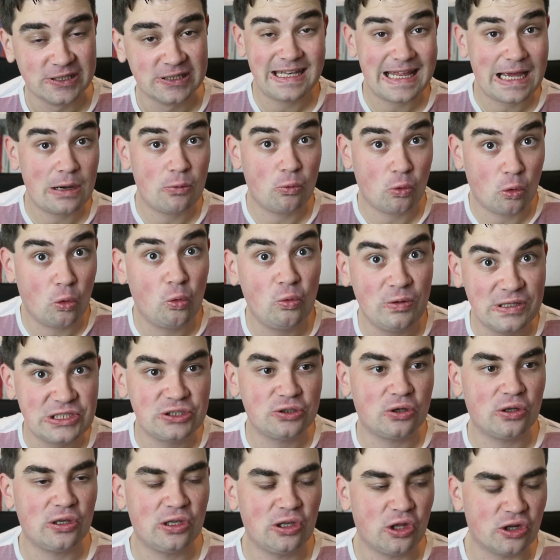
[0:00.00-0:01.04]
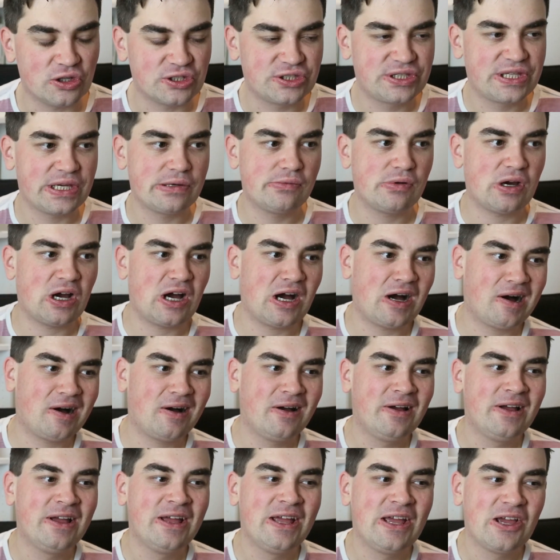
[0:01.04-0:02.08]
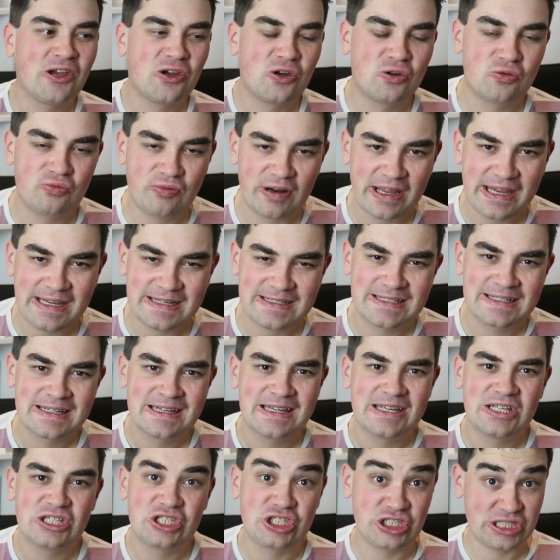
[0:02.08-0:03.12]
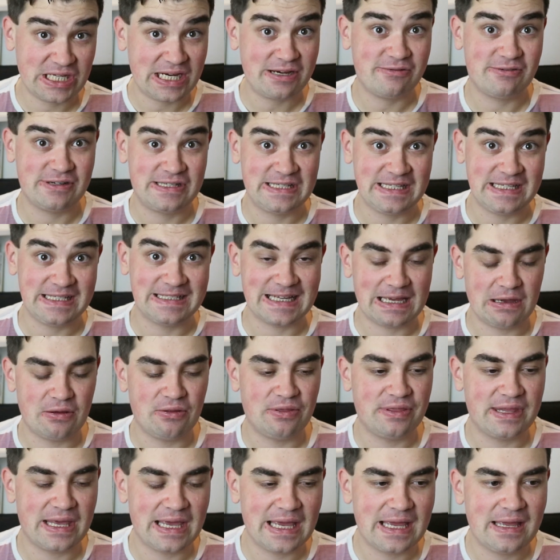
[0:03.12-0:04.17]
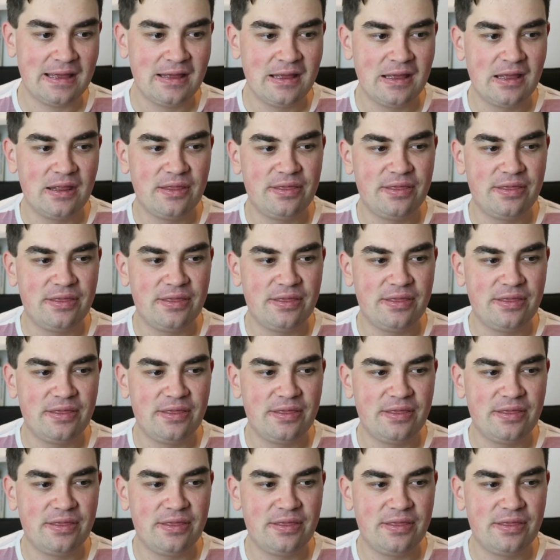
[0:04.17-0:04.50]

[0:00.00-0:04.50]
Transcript: Now, all is not lost. There are great charities out there